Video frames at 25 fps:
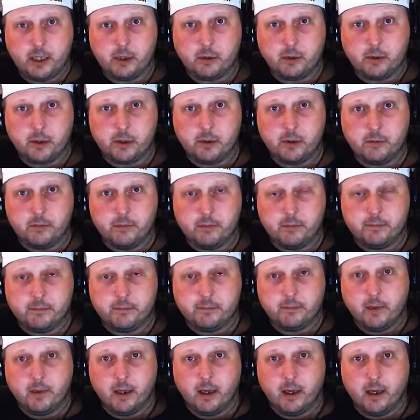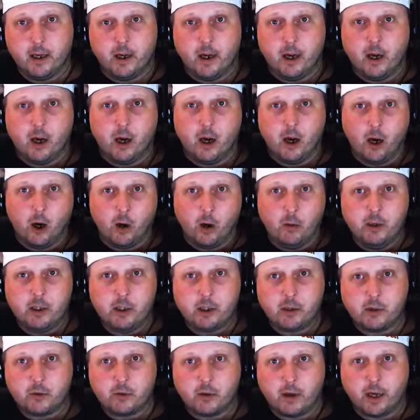you. Always
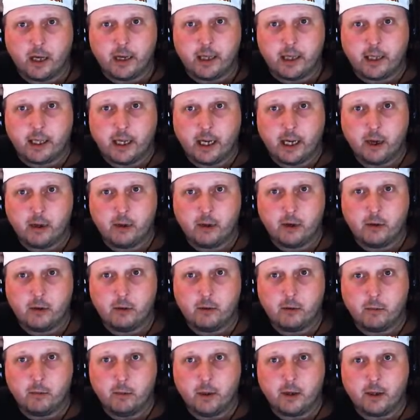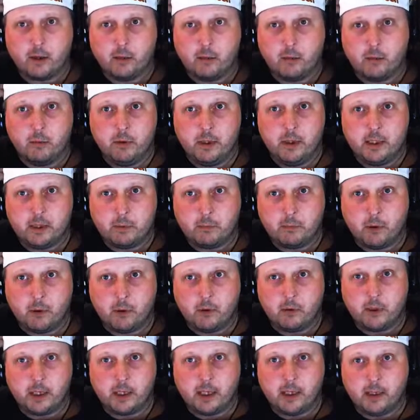try to counter with a
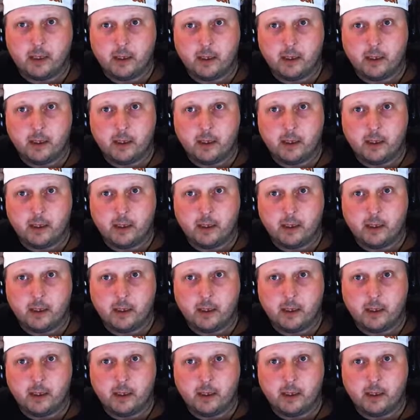respawn